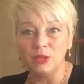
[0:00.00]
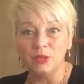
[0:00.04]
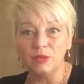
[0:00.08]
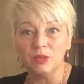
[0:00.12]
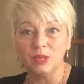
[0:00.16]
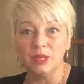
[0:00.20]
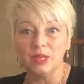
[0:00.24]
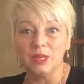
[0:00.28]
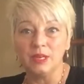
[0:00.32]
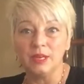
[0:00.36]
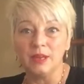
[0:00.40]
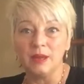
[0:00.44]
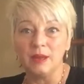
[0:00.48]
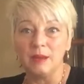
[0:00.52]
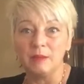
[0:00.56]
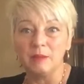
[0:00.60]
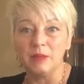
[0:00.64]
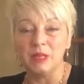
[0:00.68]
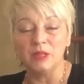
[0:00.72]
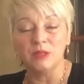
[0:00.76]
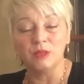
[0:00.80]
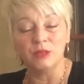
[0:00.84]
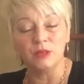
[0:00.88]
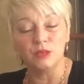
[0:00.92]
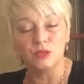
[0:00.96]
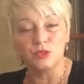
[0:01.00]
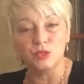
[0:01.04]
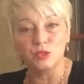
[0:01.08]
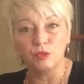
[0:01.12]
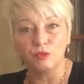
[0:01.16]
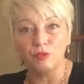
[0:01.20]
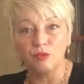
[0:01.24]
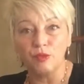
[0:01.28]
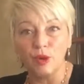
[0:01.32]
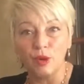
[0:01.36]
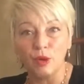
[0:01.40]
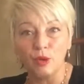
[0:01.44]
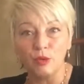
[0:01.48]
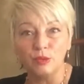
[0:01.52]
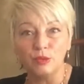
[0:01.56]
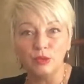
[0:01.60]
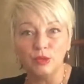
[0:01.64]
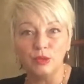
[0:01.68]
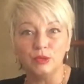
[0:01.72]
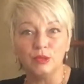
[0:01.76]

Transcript: You can either use your phone,